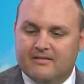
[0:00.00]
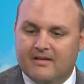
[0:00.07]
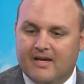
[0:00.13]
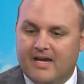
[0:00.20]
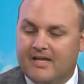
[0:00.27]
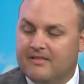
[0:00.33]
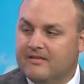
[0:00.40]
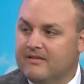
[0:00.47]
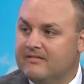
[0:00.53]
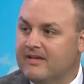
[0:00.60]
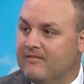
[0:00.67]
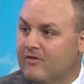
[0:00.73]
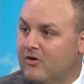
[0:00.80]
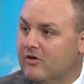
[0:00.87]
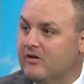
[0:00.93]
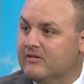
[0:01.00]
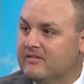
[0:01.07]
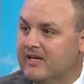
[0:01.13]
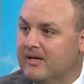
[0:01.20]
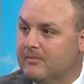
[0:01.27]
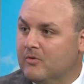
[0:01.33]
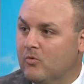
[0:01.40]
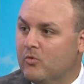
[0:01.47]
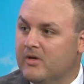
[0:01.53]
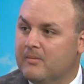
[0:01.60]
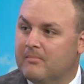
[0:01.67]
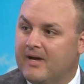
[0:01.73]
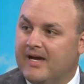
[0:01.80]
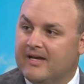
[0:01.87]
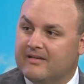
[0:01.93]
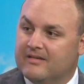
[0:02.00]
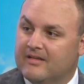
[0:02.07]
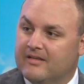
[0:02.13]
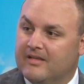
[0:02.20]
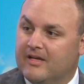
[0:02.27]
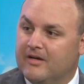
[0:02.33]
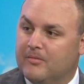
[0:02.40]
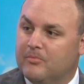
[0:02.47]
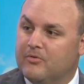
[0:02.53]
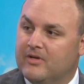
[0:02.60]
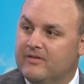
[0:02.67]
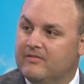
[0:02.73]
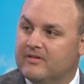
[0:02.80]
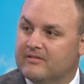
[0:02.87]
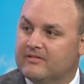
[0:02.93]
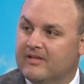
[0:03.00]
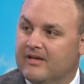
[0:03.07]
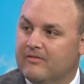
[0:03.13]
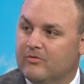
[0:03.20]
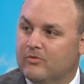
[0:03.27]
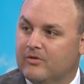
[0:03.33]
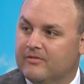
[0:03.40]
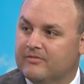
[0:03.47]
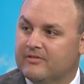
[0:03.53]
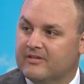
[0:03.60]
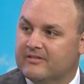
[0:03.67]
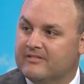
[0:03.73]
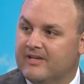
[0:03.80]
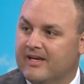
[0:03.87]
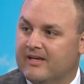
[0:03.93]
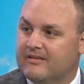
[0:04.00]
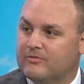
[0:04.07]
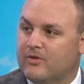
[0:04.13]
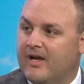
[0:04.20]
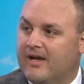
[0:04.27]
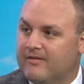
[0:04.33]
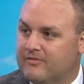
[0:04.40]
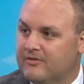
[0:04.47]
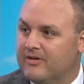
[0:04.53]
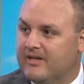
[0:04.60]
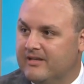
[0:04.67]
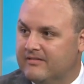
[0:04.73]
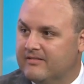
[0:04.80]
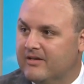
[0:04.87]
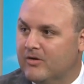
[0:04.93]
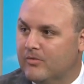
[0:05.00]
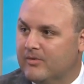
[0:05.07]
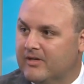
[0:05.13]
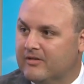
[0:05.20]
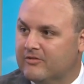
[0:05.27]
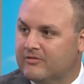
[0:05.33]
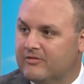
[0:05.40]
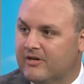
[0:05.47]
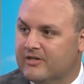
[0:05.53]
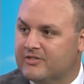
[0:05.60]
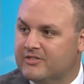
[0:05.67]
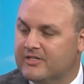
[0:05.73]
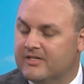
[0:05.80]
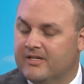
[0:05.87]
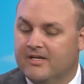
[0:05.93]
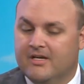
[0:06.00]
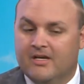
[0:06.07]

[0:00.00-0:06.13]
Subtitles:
that athletes have a hard time going back to their previous level of success after an ACL reconstruction.